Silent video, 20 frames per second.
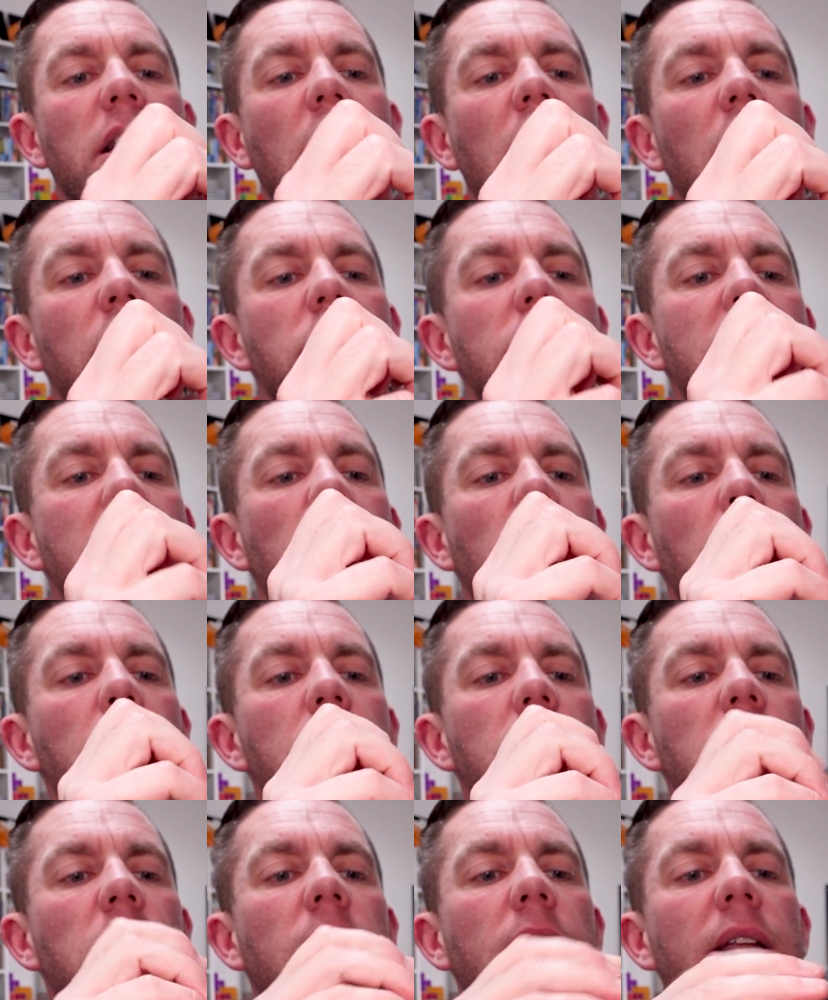can't see what I'm
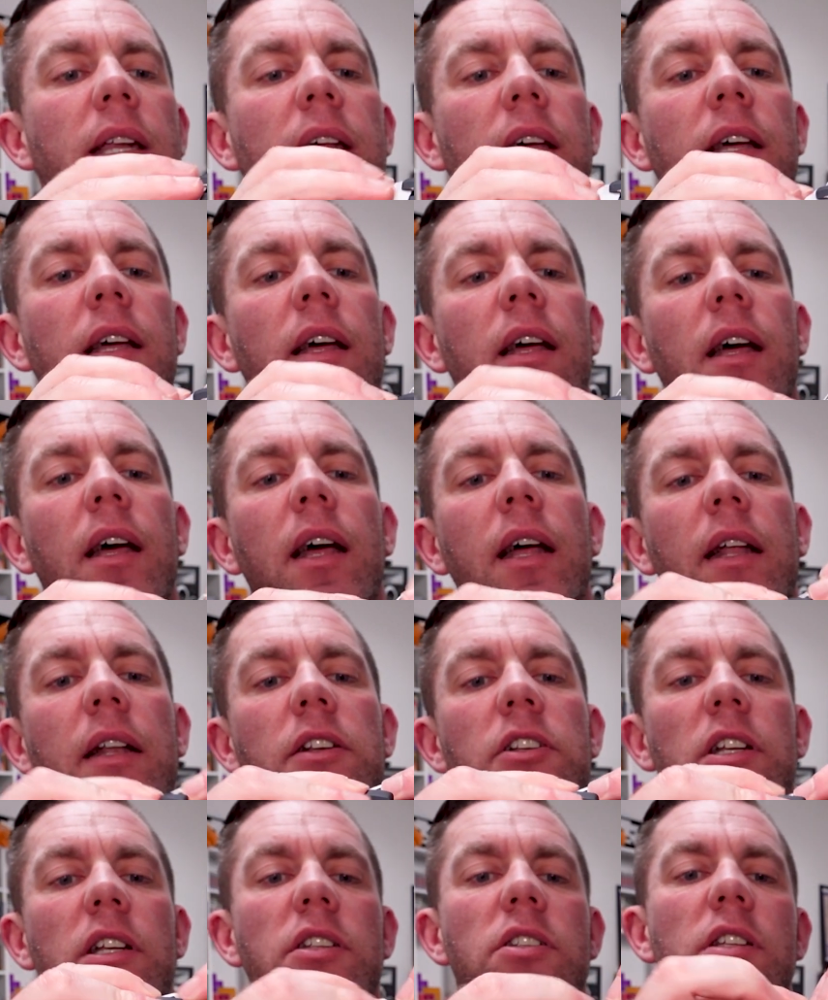doing, and
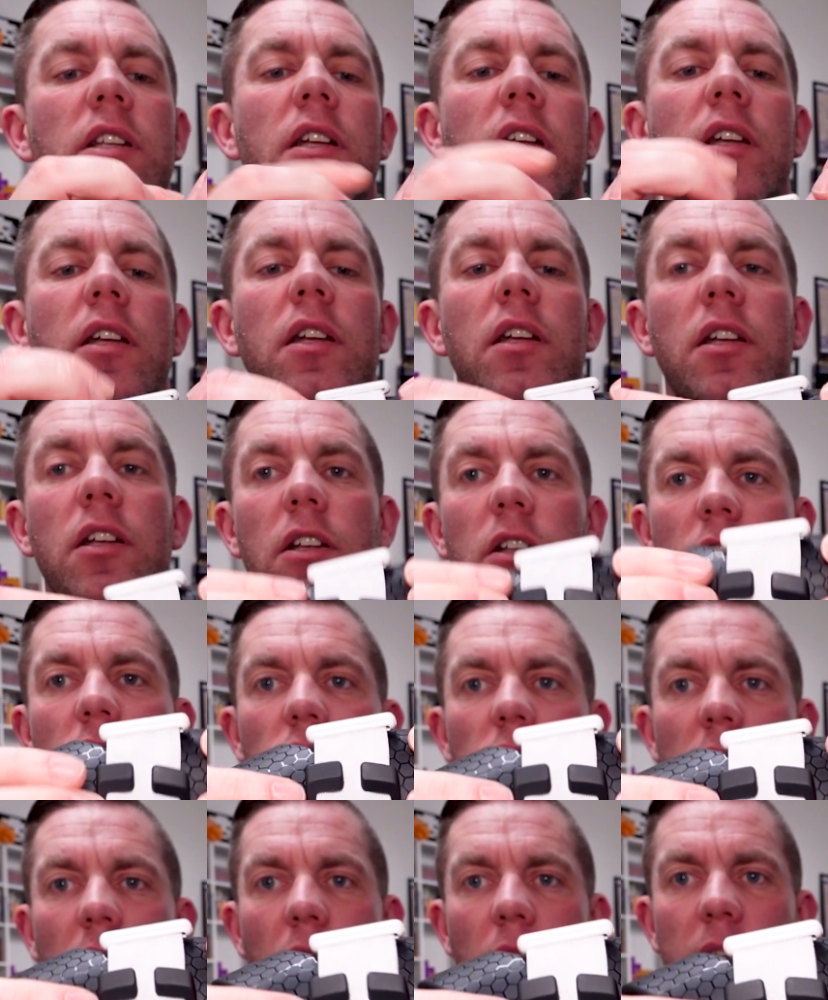just
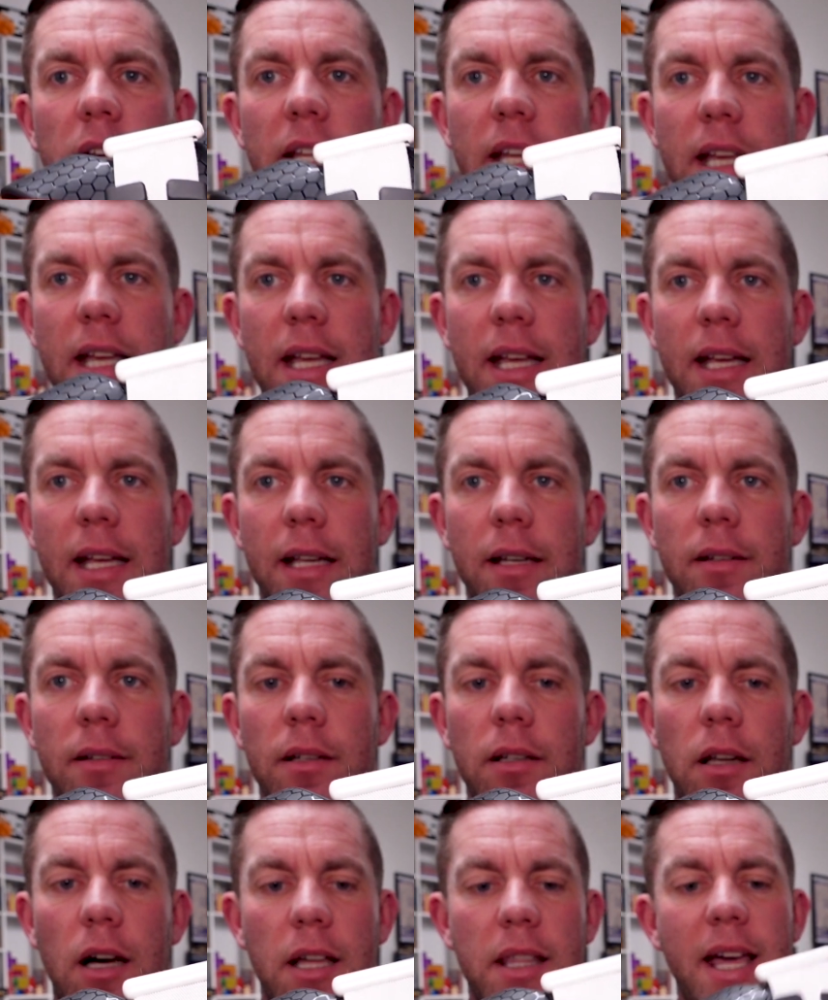slide it in
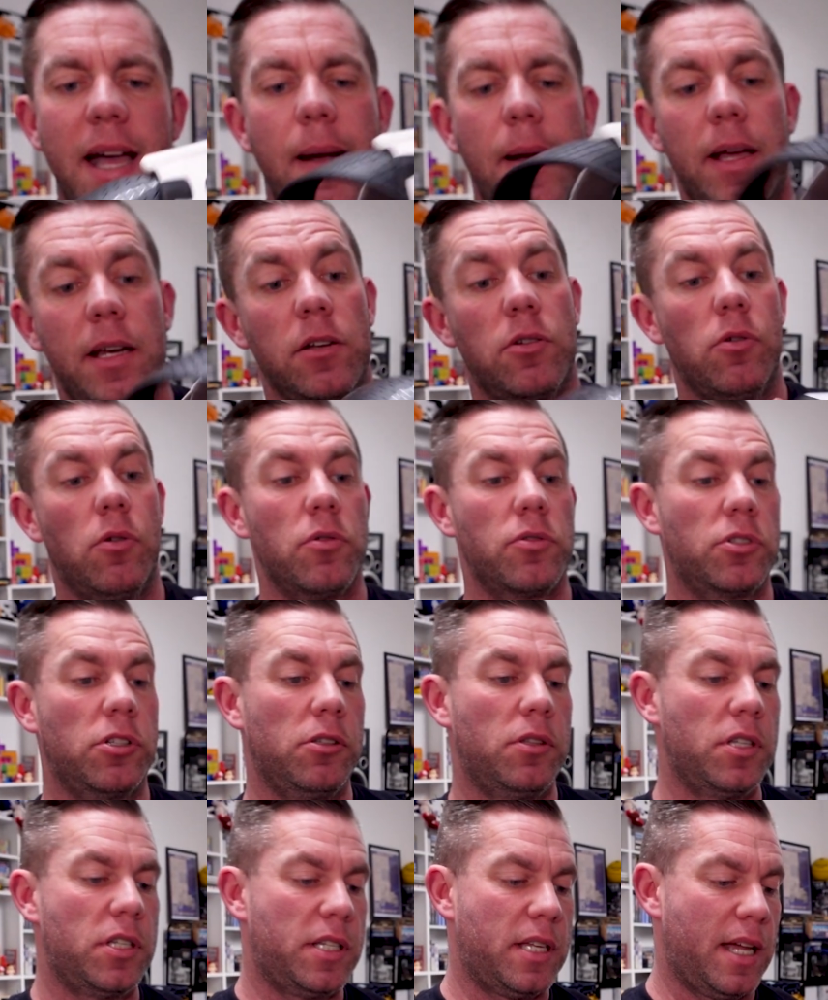like that. And of course do
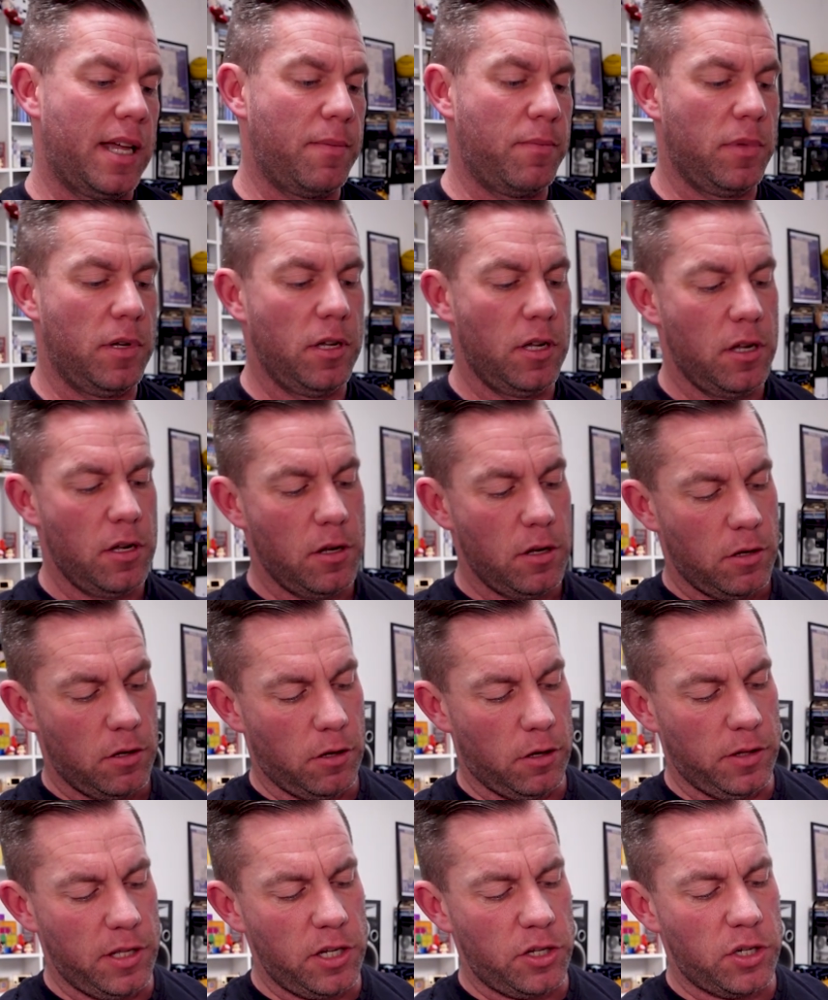the same
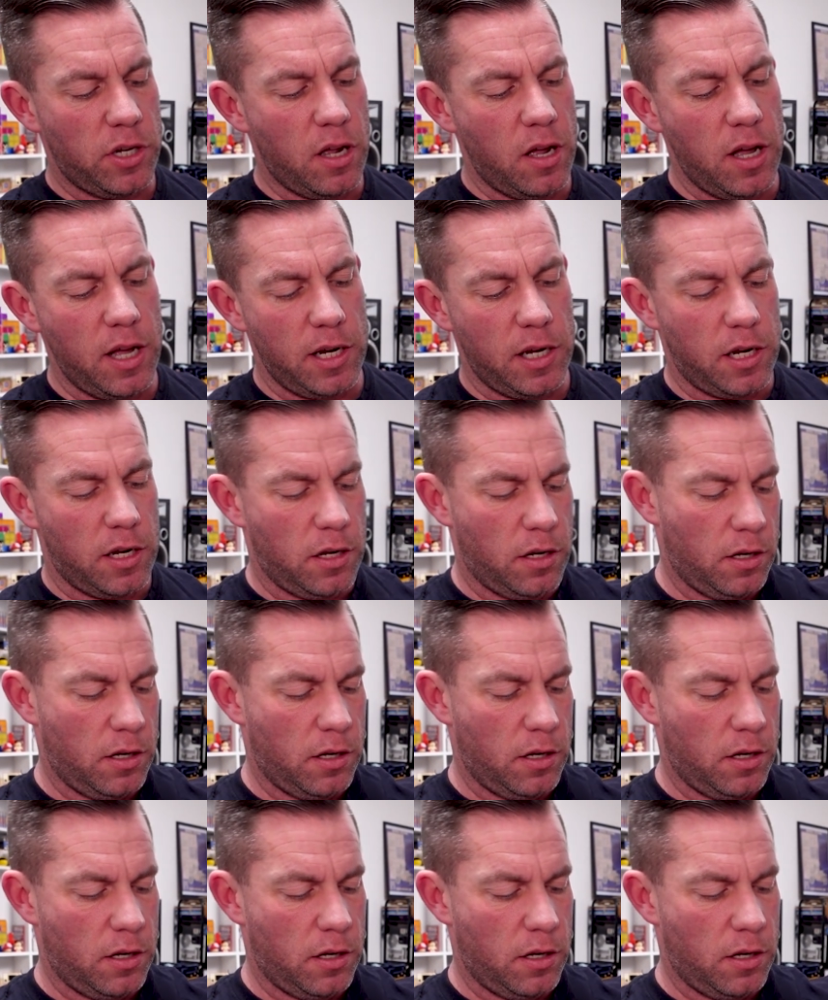on this side.